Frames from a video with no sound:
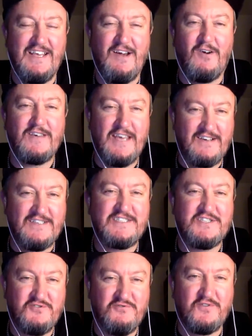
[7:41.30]
Okay, guys,
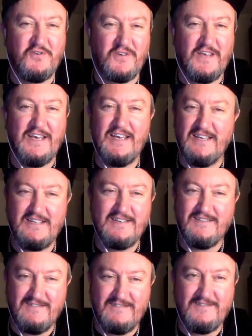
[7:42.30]
the truth,
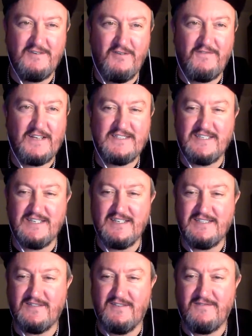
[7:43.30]
okay? No fancy
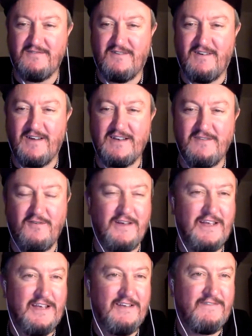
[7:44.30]
stuff, right?
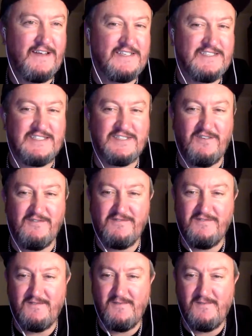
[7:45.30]
No fantasy stuff.